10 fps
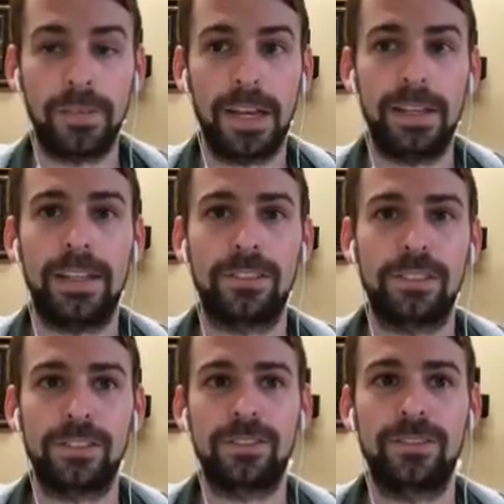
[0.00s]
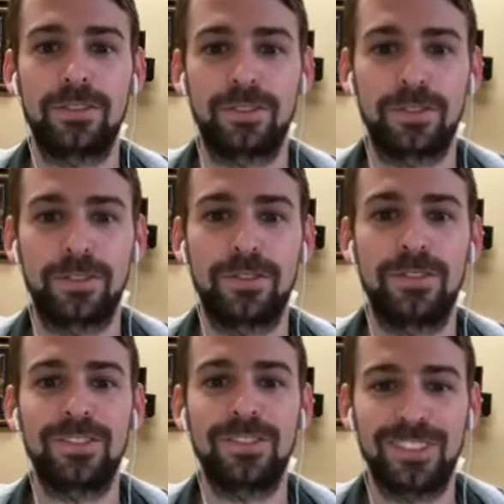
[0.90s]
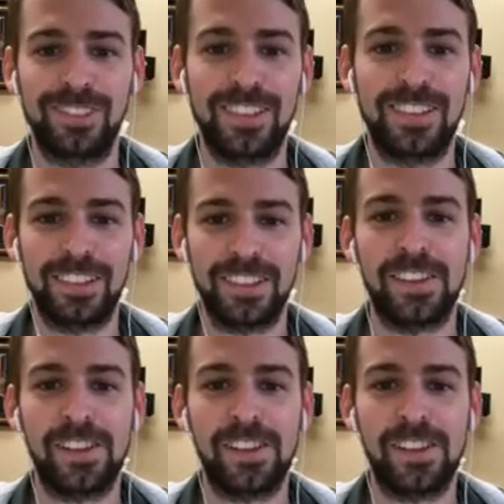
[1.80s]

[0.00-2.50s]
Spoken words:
And that's lean into the people that